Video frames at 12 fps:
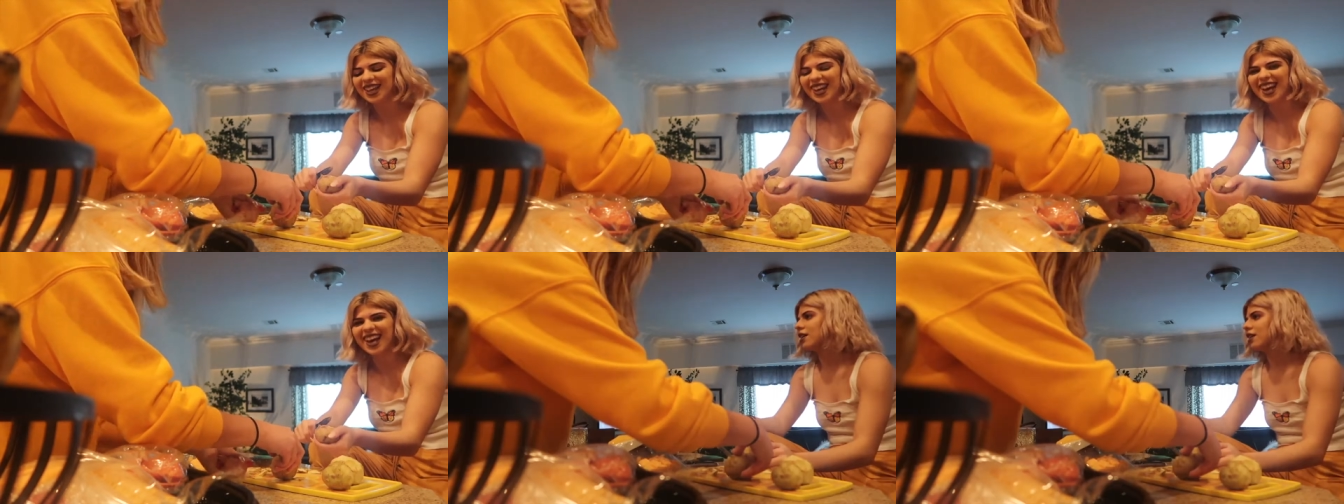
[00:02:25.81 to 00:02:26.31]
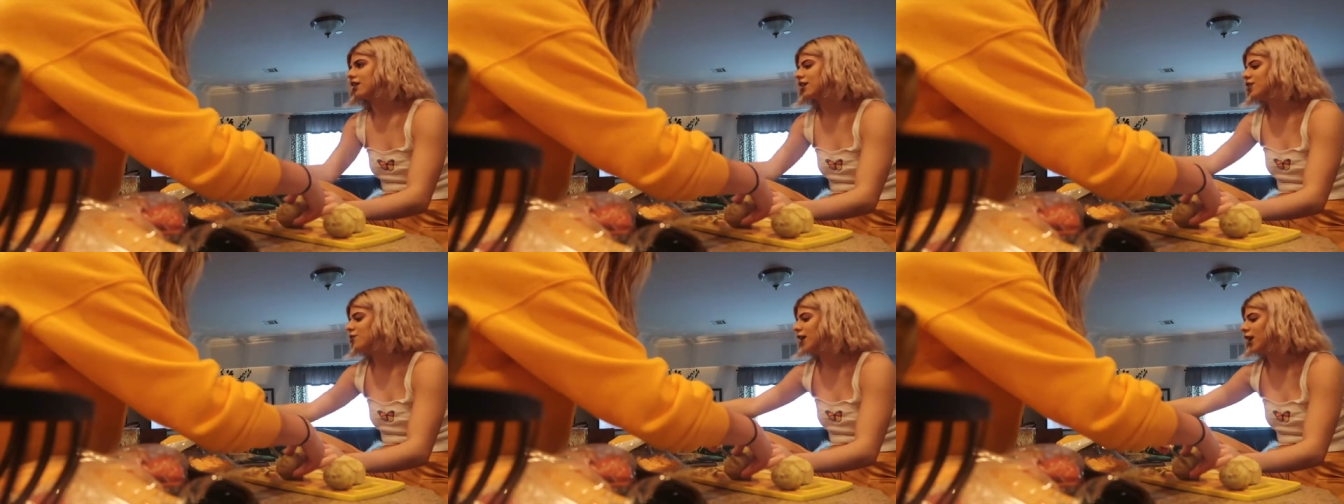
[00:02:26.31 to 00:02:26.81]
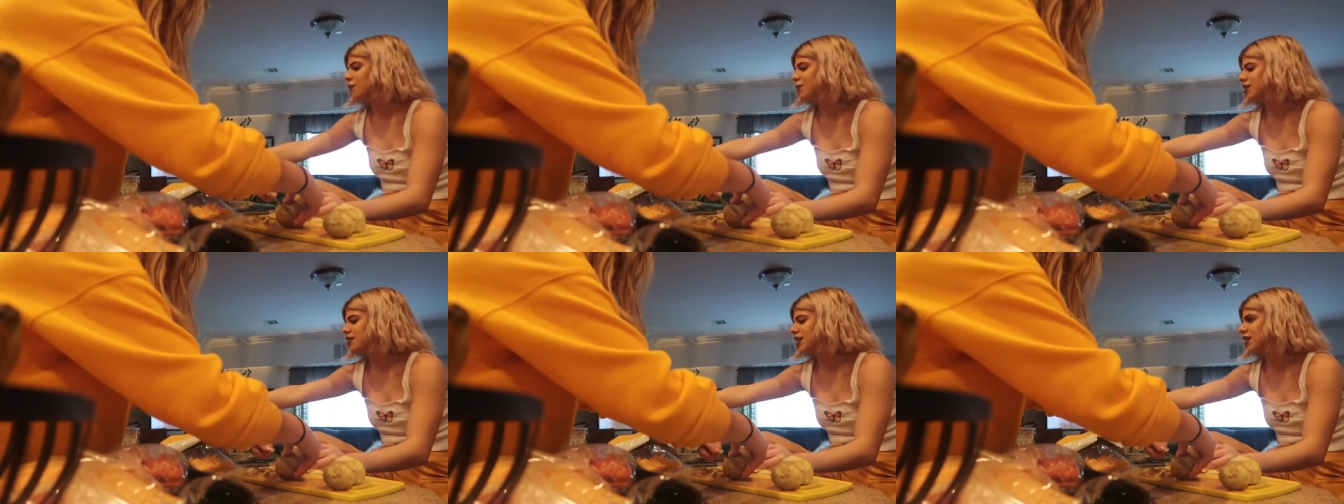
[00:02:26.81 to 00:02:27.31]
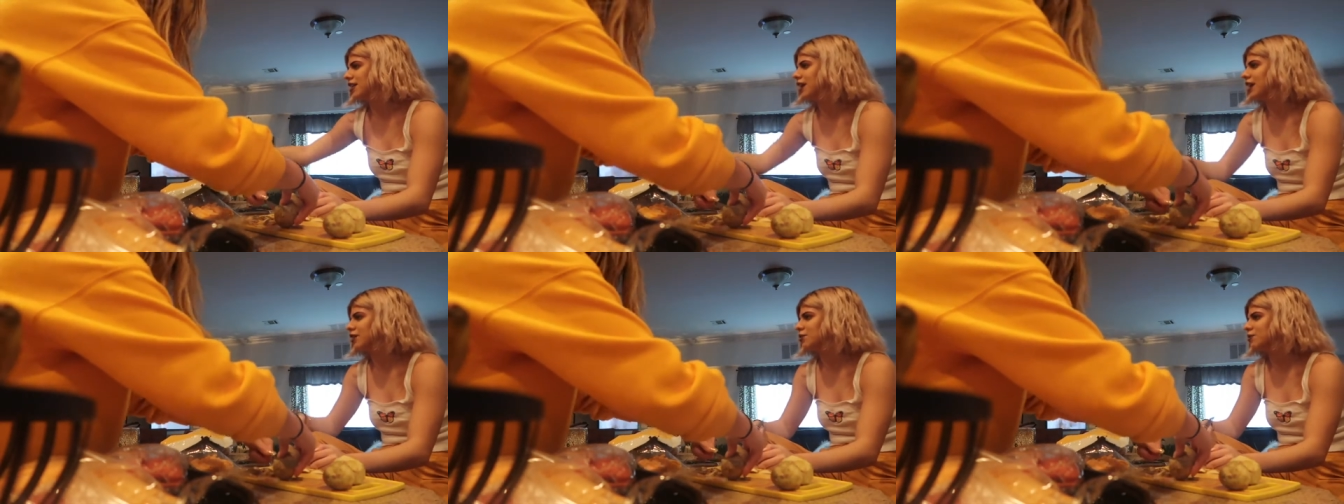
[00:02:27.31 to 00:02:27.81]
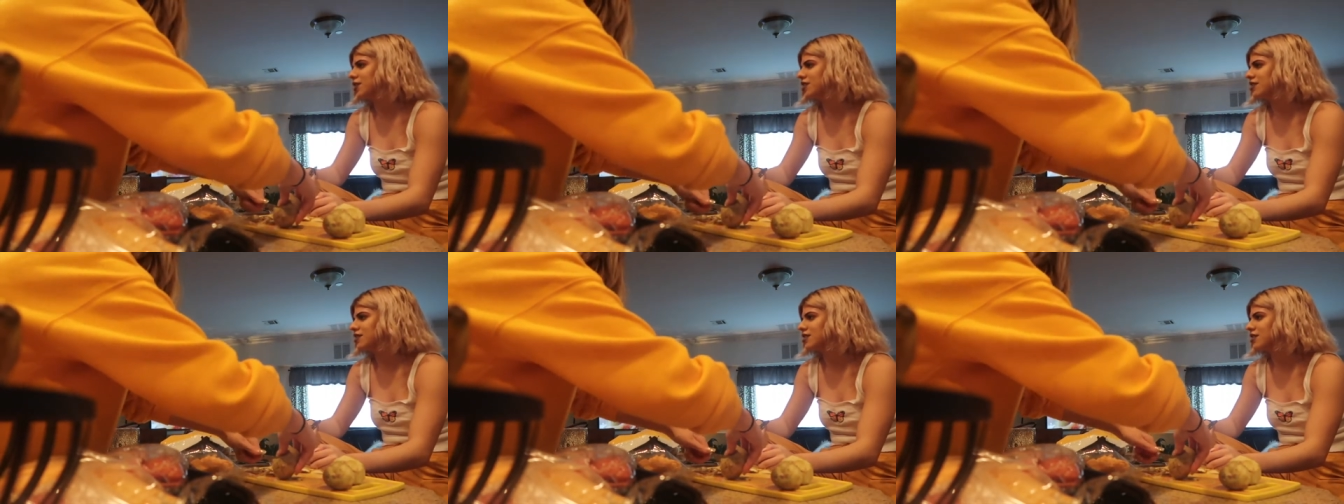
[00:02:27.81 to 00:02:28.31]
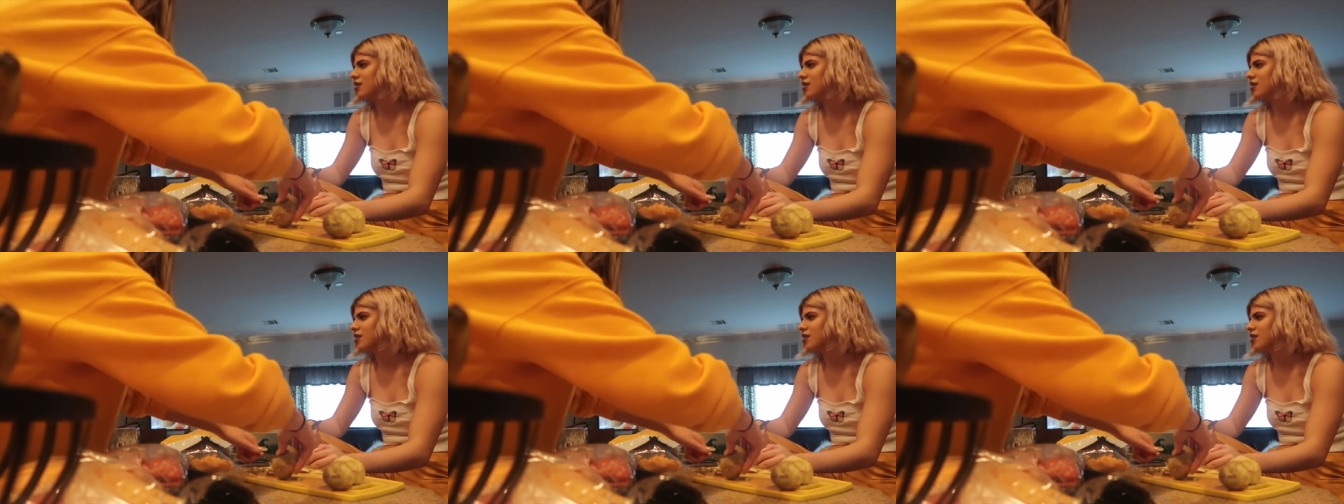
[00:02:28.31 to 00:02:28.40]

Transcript: Can you help us light a candle, please?